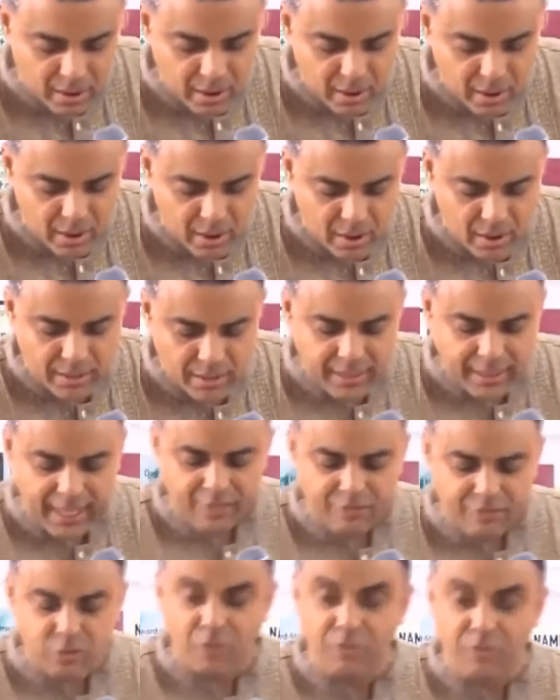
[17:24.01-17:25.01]
the
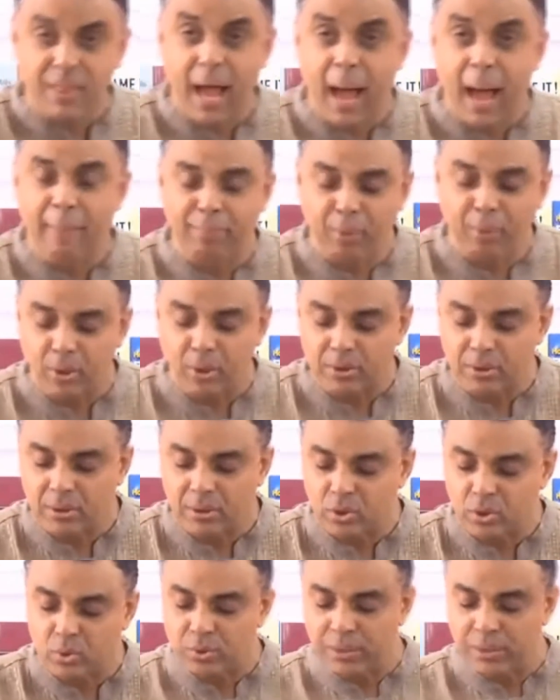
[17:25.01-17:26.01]
gift of the apostles
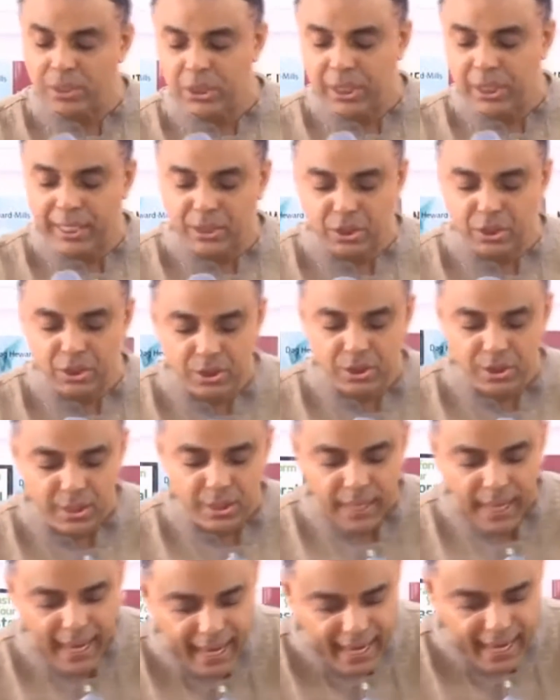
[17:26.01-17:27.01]
to the church.
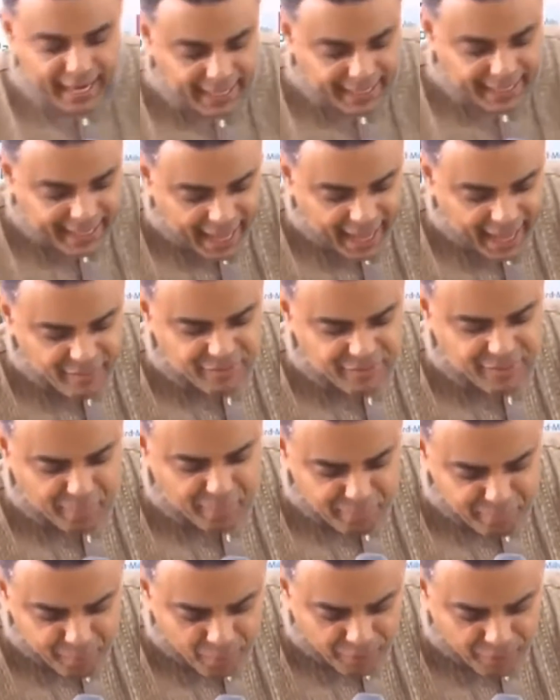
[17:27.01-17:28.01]
He gave the
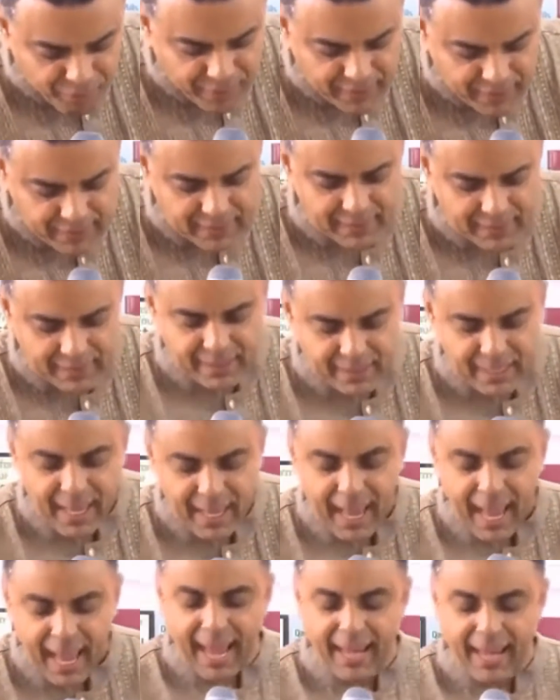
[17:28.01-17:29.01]
prophets
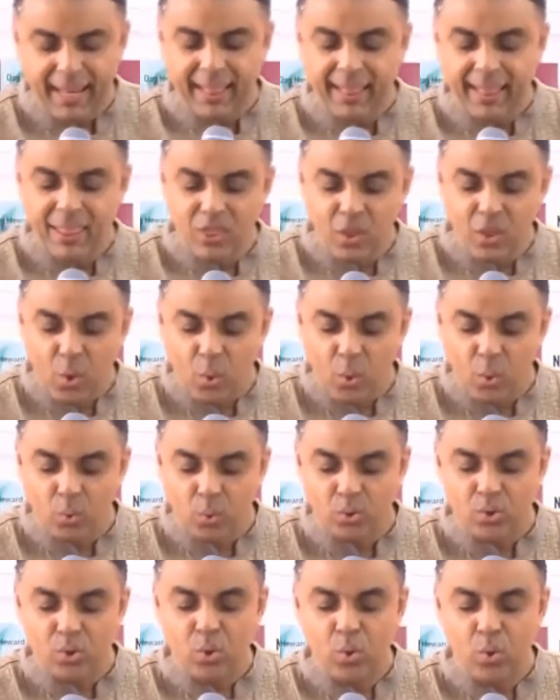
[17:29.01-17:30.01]
and those
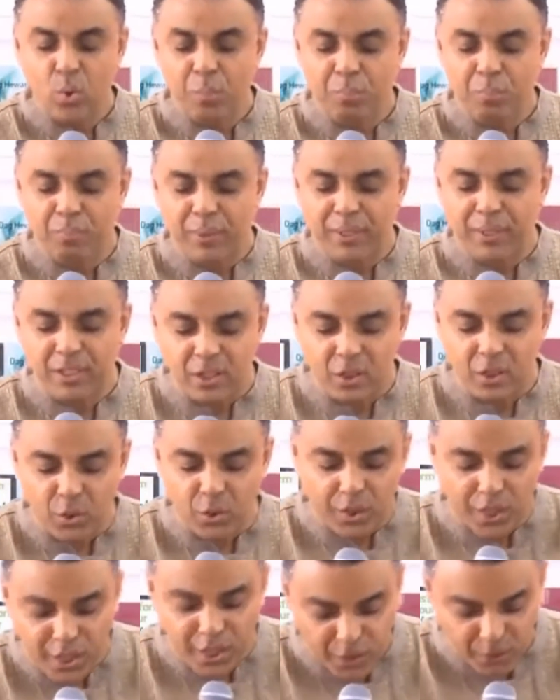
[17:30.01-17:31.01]
who preach good
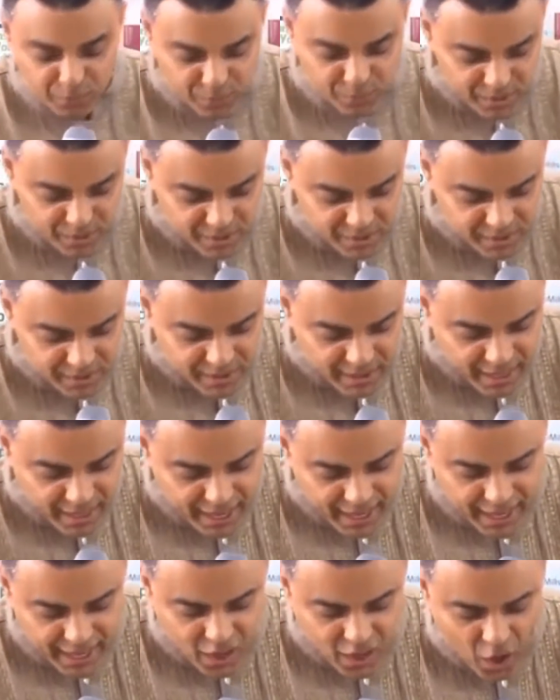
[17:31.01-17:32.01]
news.
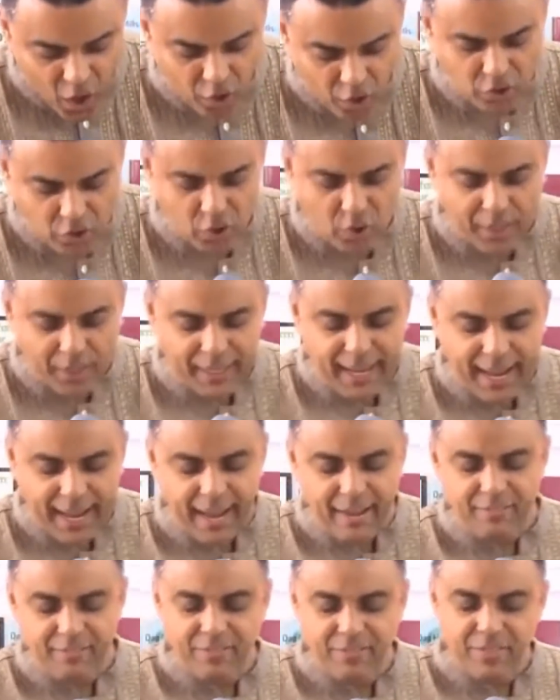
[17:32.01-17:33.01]
He also
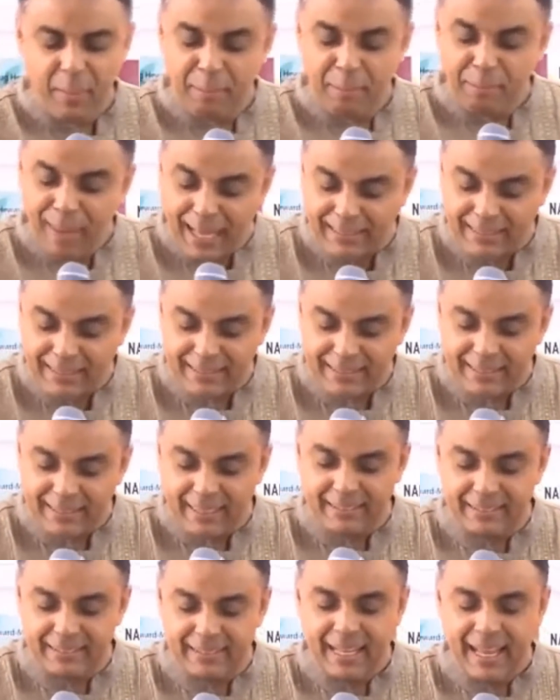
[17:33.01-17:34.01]
gave the
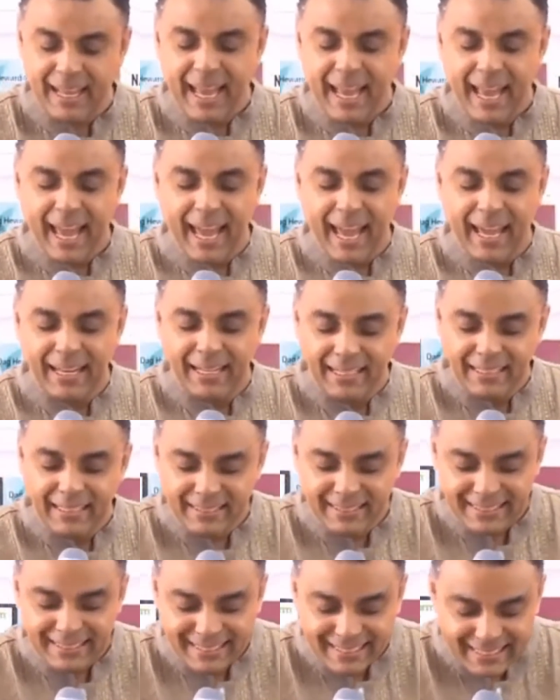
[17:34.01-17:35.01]
pastors and
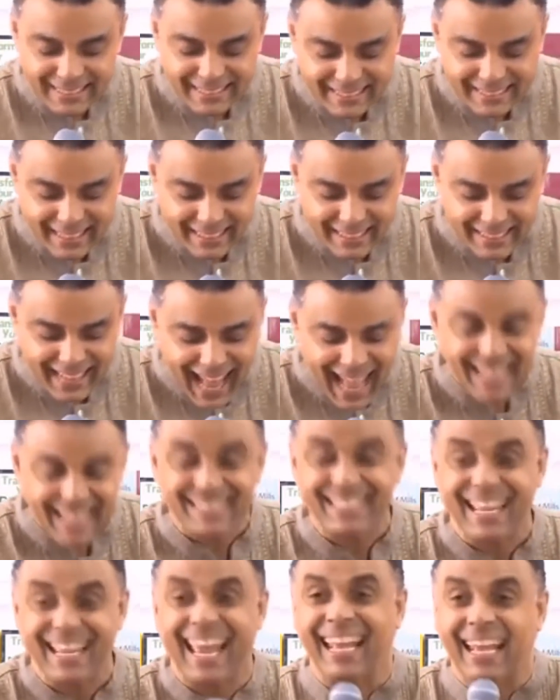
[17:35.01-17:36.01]
teachers as
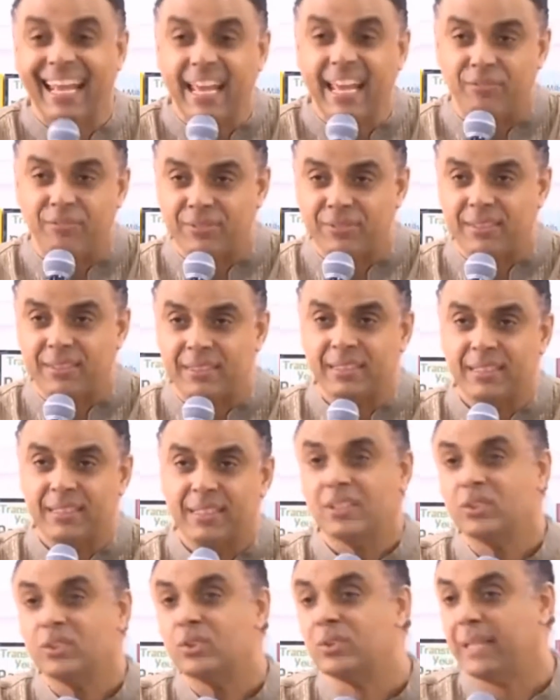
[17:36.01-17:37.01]
a gift
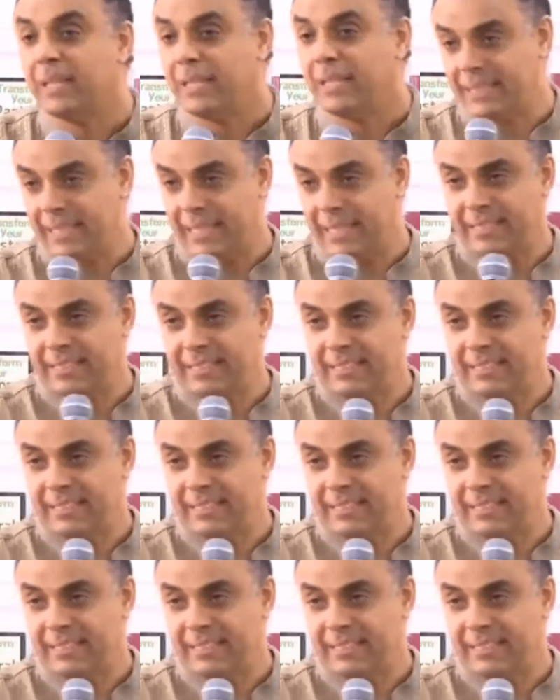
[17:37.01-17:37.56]
to the church.